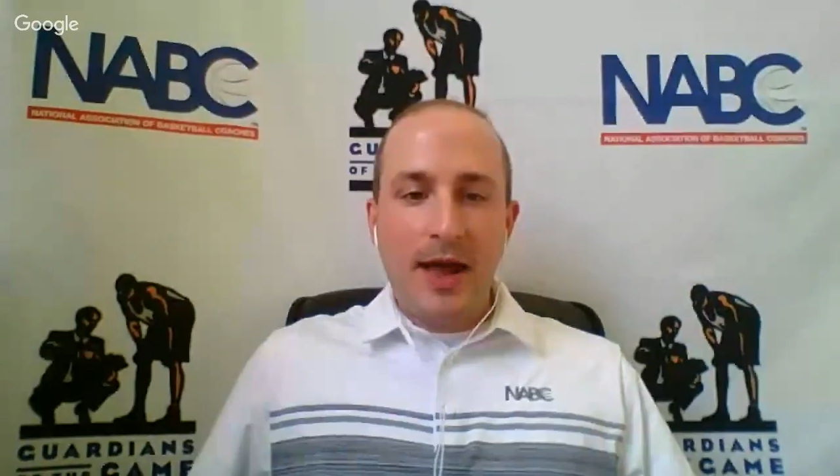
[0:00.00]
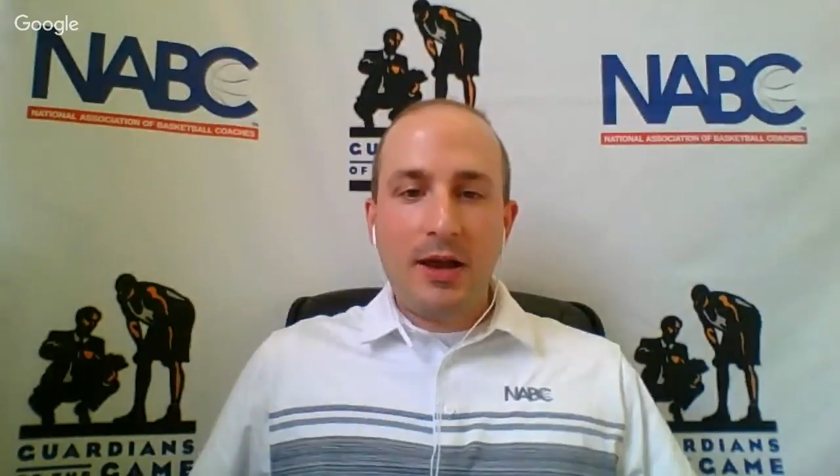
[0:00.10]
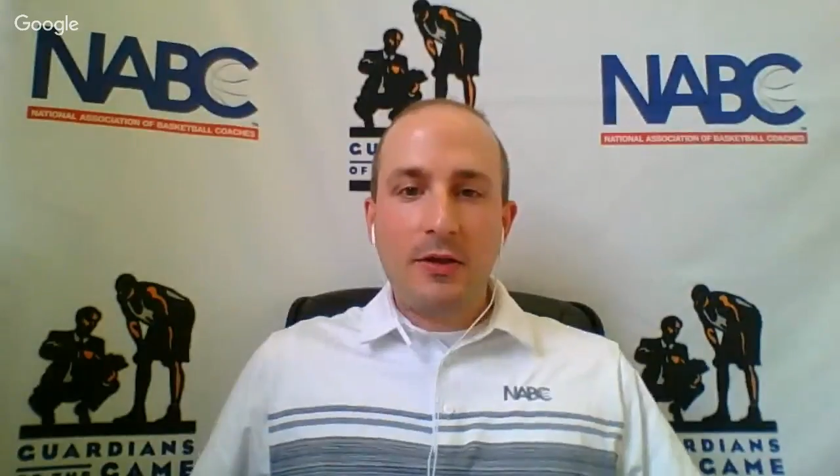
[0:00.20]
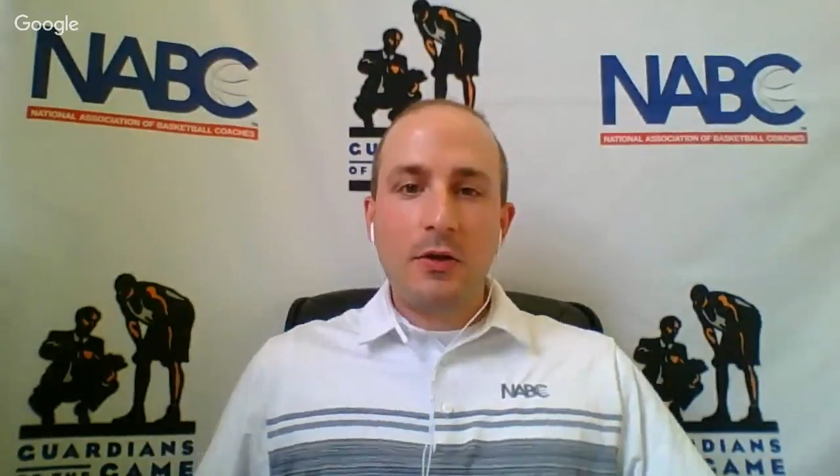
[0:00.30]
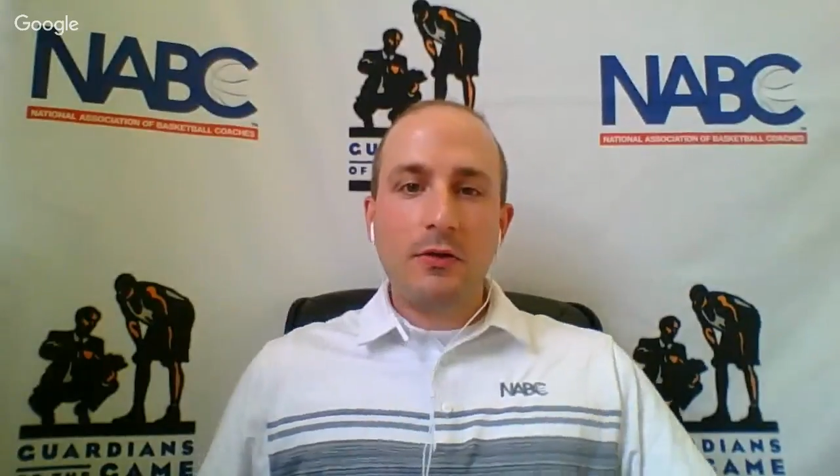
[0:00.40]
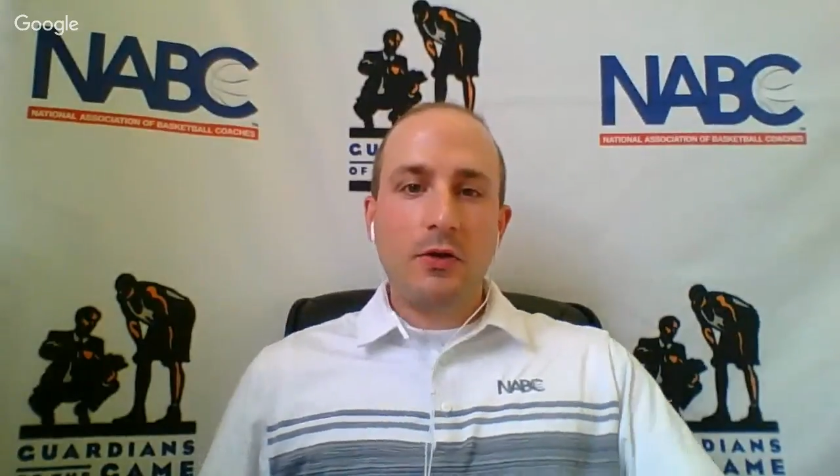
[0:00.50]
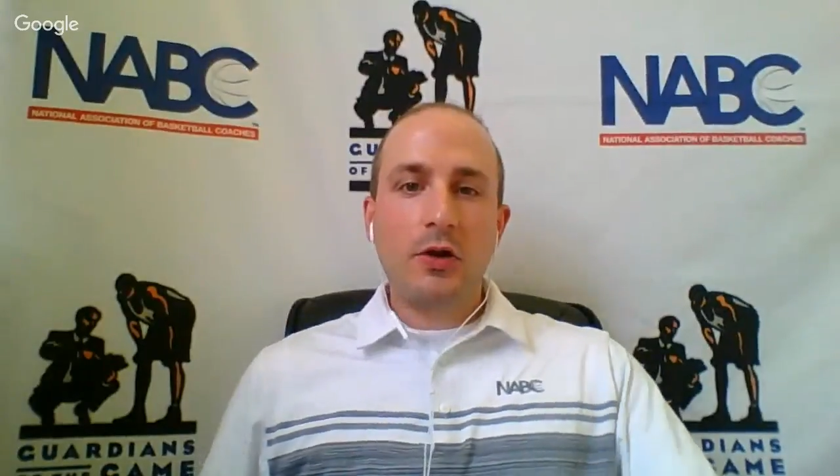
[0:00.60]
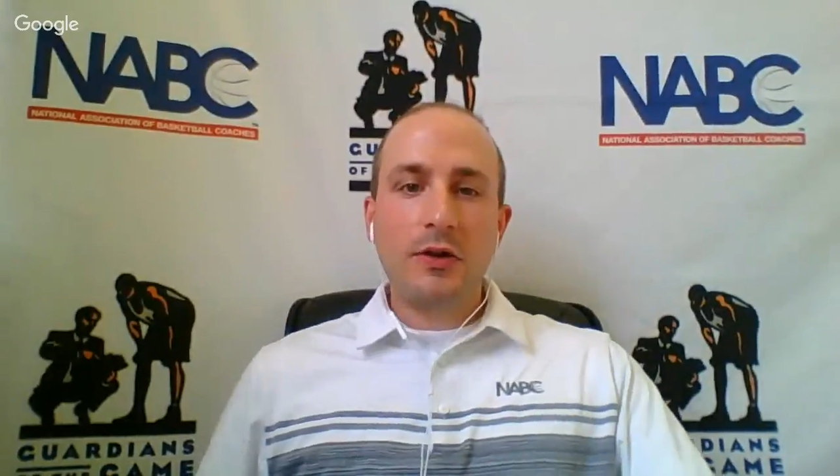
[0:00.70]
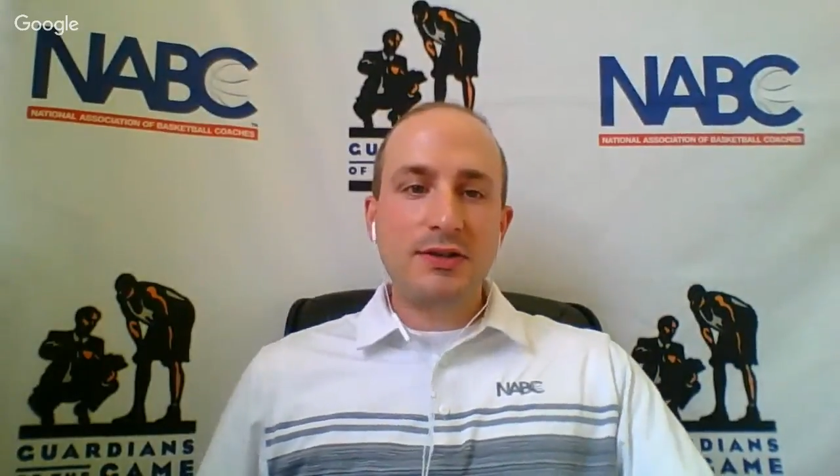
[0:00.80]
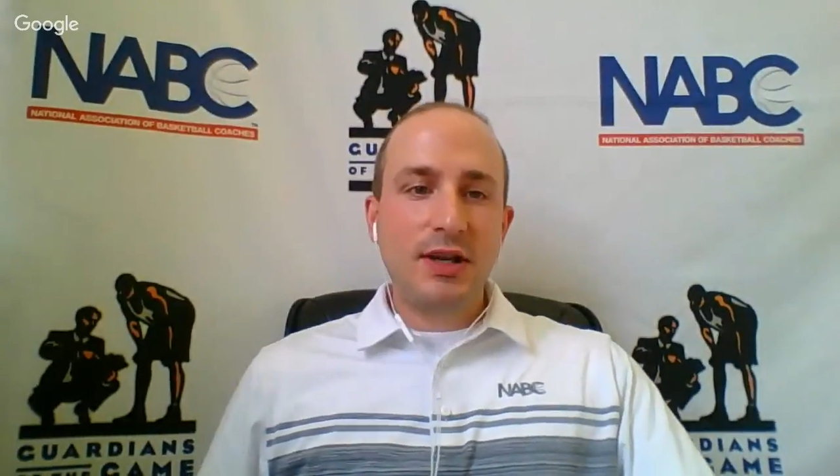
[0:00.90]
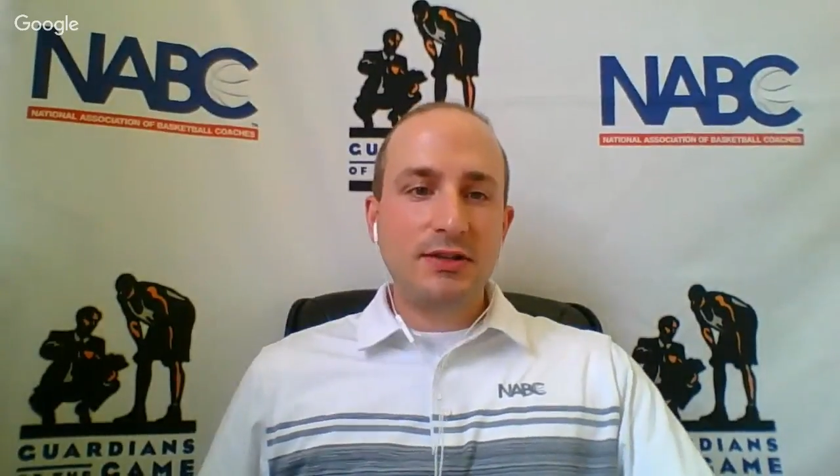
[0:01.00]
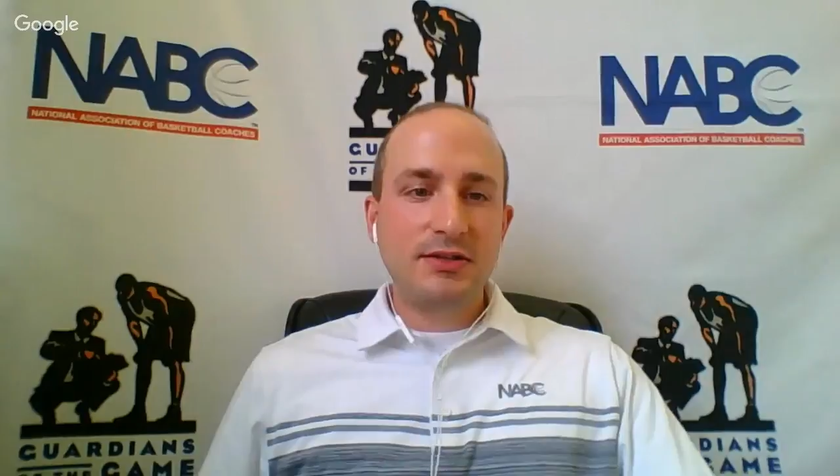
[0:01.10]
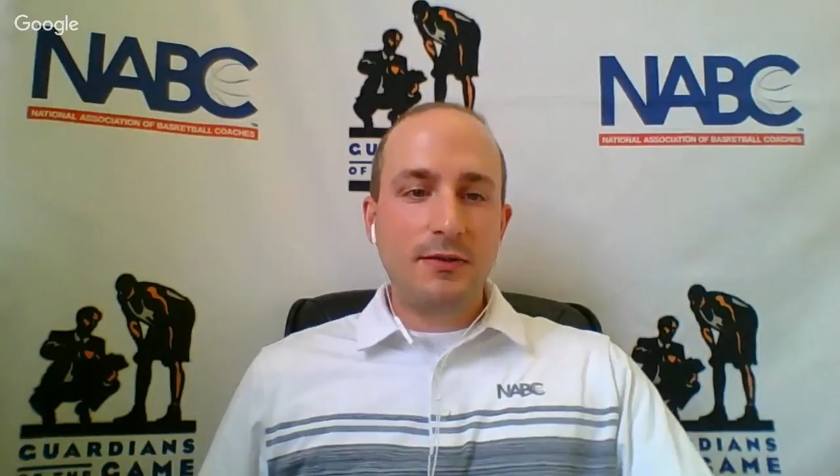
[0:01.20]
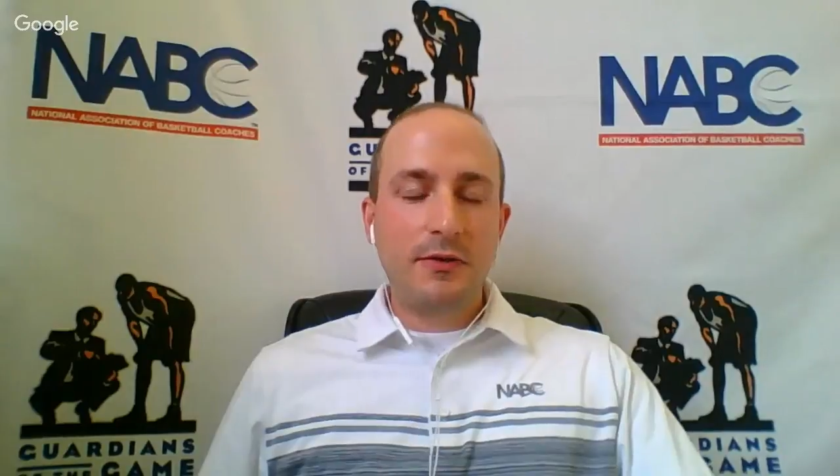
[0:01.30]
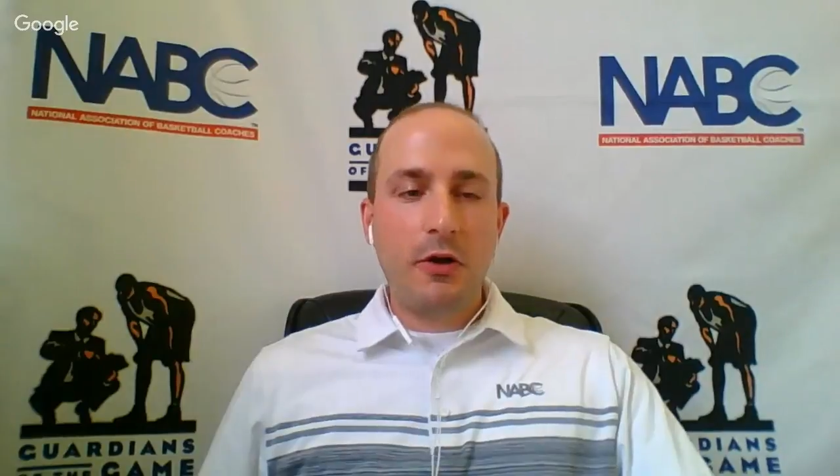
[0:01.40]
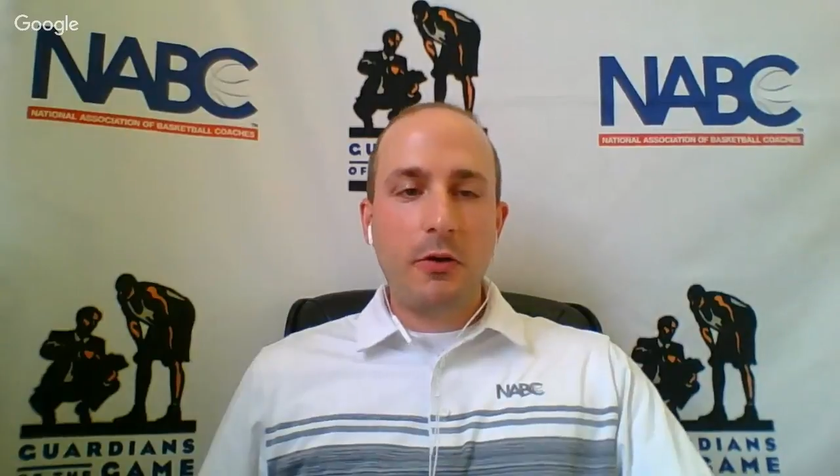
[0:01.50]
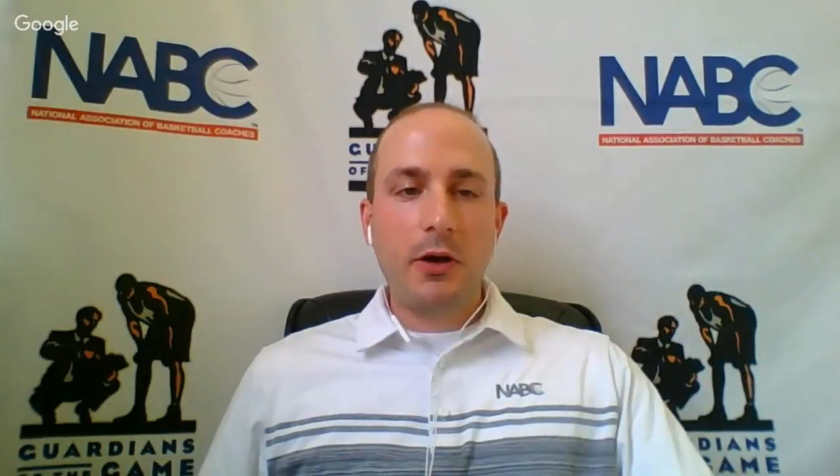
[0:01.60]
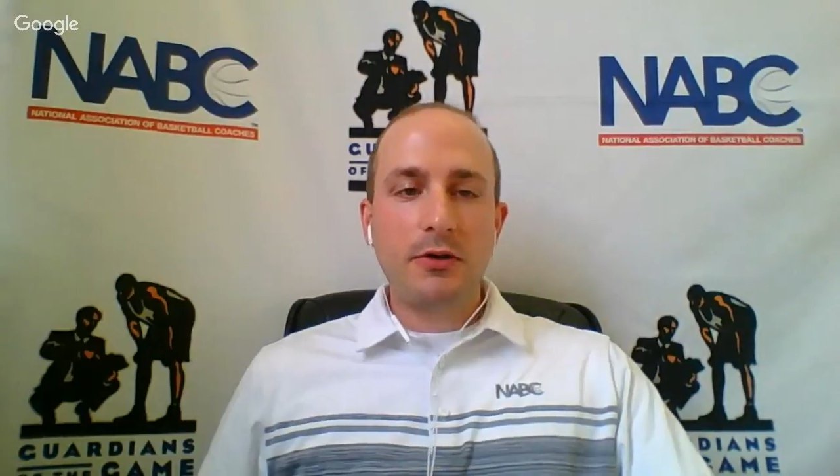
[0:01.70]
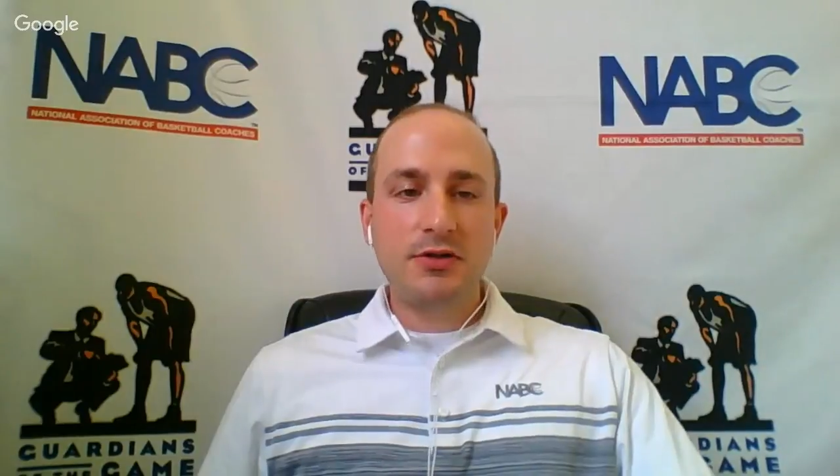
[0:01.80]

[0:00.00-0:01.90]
back in those early stages of your career,